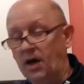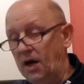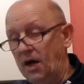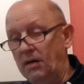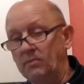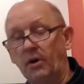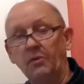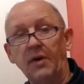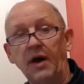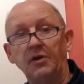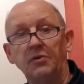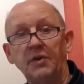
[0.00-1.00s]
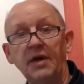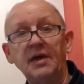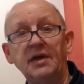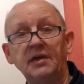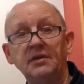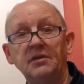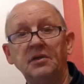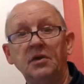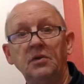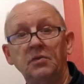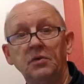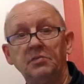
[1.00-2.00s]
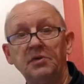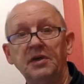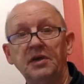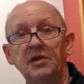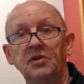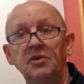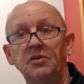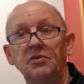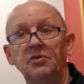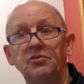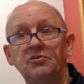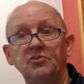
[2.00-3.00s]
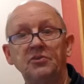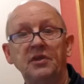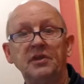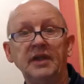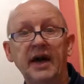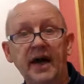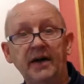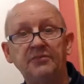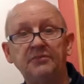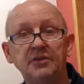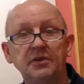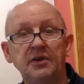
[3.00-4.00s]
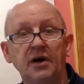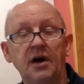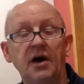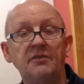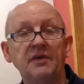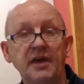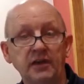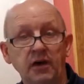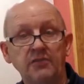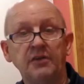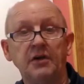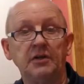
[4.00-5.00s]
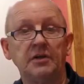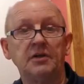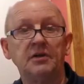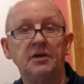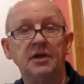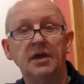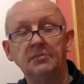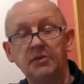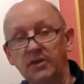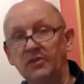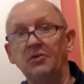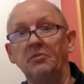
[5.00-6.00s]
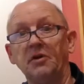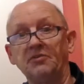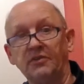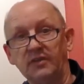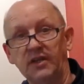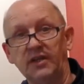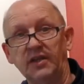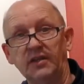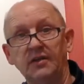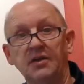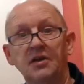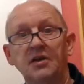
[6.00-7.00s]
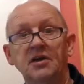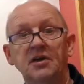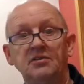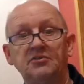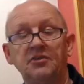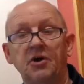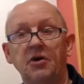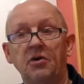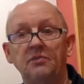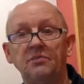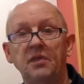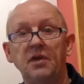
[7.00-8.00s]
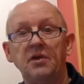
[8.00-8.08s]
But Ronald Reagan would be to the left of Adolf Hitler and Benito Mussolini. And so